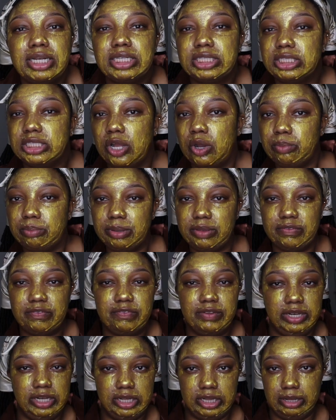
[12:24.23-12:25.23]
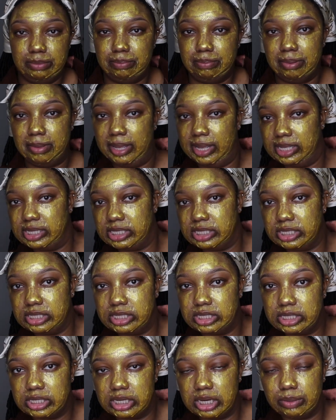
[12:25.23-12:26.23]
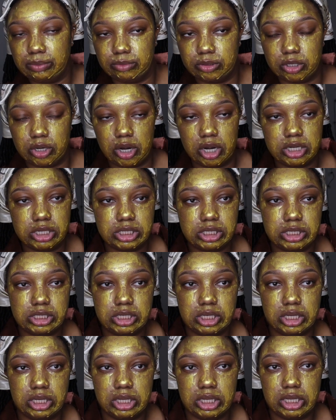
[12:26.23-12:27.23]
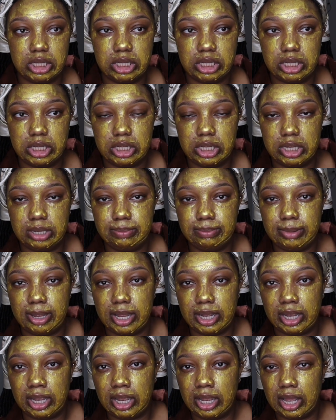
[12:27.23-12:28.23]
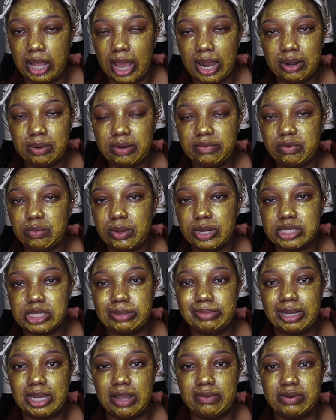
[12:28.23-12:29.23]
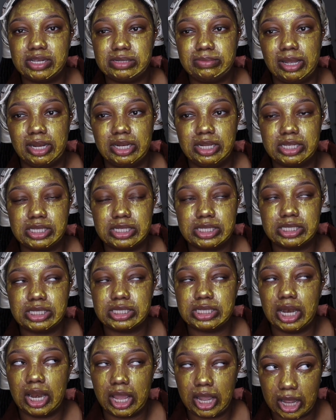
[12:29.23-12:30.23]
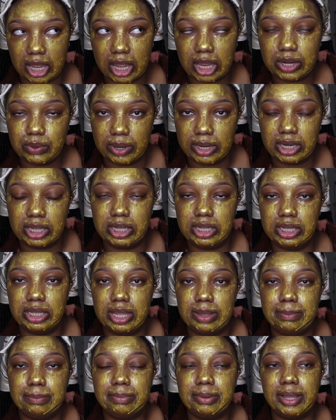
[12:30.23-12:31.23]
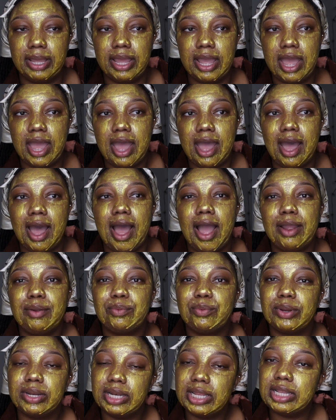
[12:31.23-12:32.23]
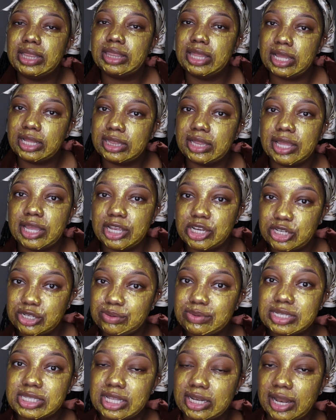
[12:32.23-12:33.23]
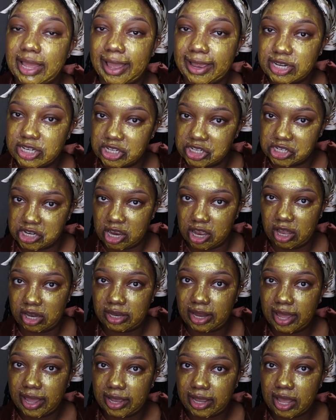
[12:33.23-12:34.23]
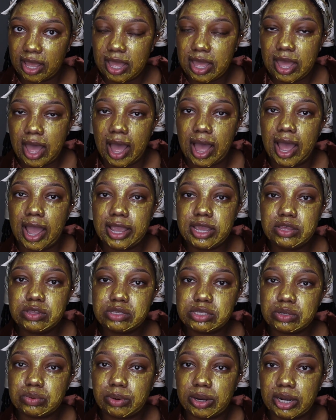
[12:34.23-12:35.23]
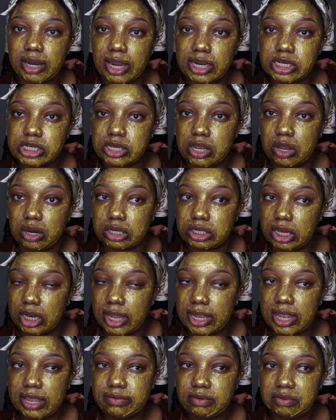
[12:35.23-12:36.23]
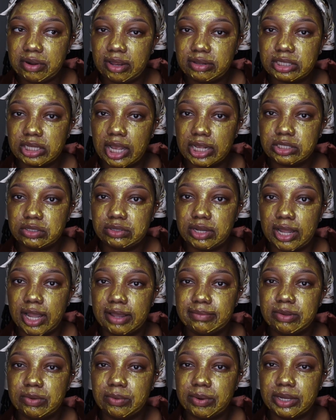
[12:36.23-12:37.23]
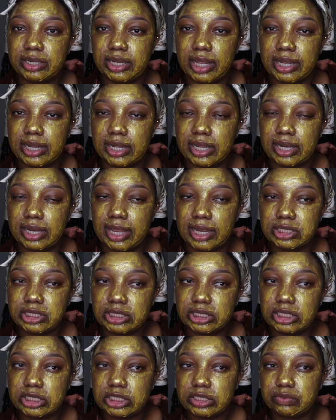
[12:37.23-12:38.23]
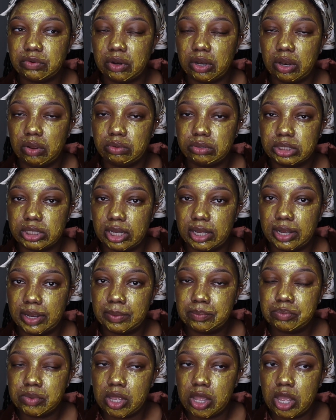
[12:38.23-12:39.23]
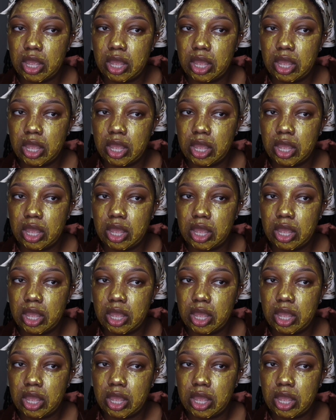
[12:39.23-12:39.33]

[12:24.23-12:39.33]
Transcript: I just don't be feeling the best in regards to my, I don't even want to say my confidence in my looks, because it's like, I know I look good, but I really think the issue is the lashes, y'all. Like, I used to wear lashes all the time. Like, even when I was in high school, like, I've been wearing like lash extensions for a long time.